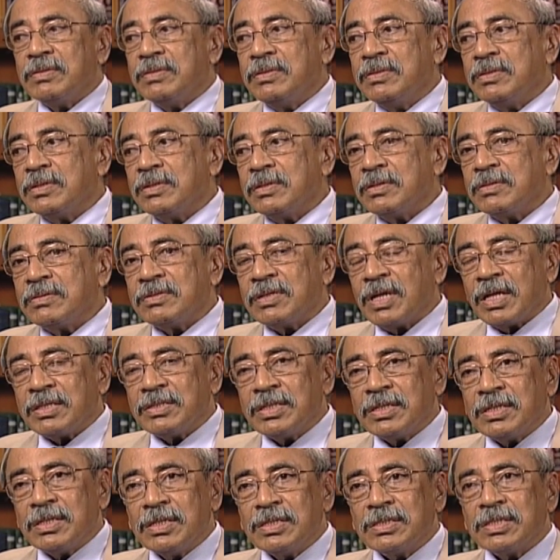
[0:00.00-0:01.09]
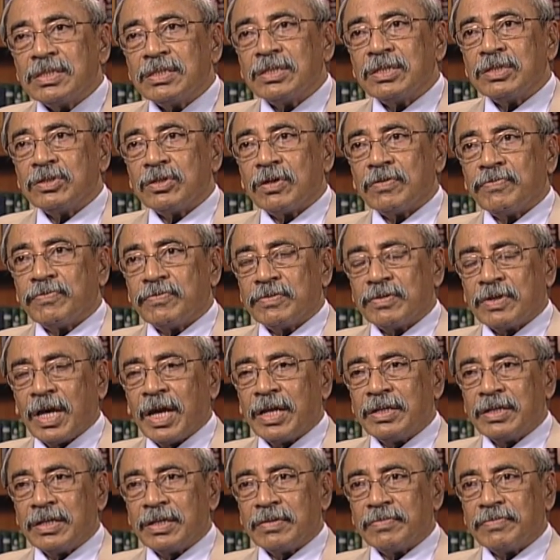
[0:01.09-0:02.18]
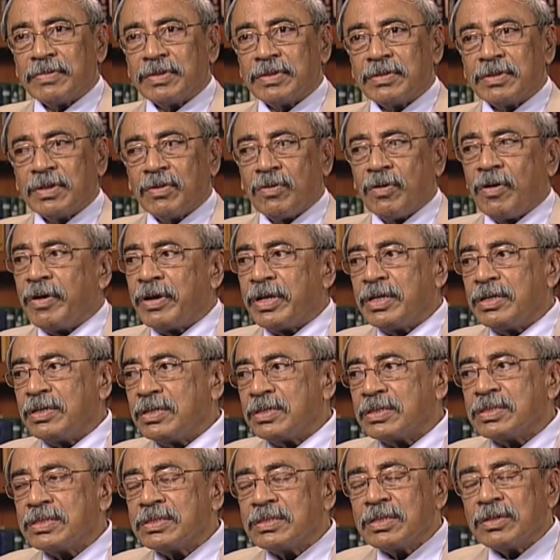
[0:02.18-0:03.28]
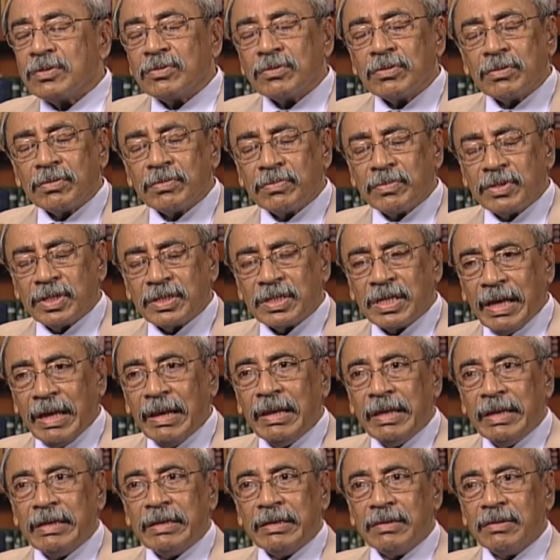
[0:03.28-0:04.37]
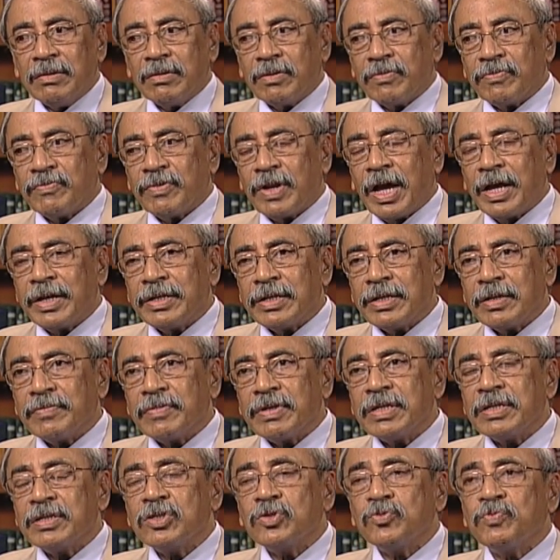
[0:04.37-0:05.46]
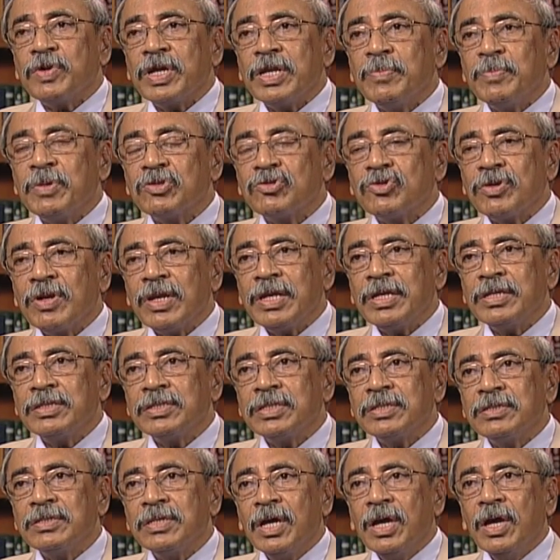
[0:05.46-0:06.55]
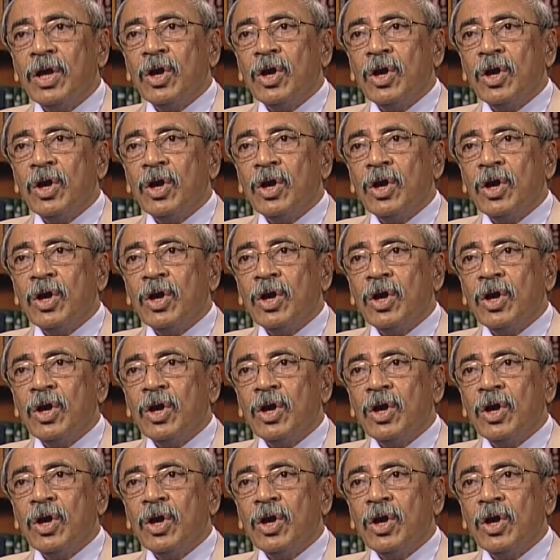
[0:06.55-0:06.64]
the tragic incident of 9 11, the horrendous, you know, the killing of 9 11, it is very much related